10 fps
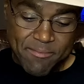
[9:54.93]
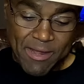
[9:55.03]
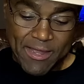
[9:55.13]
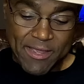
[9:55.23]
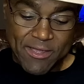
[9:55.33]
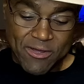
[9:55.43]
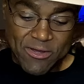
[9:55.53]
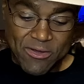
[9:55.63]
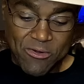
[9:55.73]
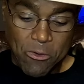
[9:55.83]
My
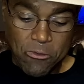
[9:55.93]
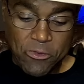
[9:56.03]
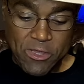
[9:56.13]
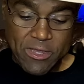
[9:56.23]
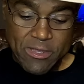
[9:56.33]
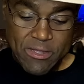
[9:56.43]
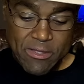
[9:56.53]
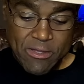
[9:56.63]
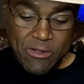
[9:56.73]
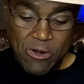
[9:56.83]
only
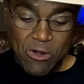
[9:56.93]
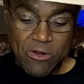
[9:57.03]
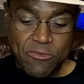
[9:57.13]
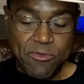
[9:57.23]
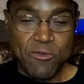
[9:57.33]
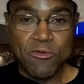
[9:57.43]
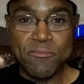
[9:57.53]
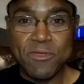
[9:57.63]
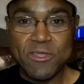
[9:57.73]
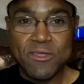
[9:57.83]
argument
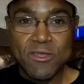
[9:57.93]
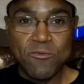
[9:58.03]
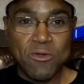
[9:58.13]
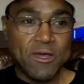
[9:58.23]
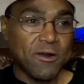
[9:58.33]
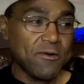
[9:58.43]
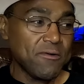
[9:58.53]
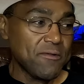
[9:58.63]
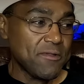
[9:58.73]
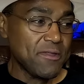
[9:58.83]
would be,
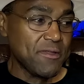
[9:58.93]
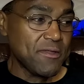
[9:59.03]
well,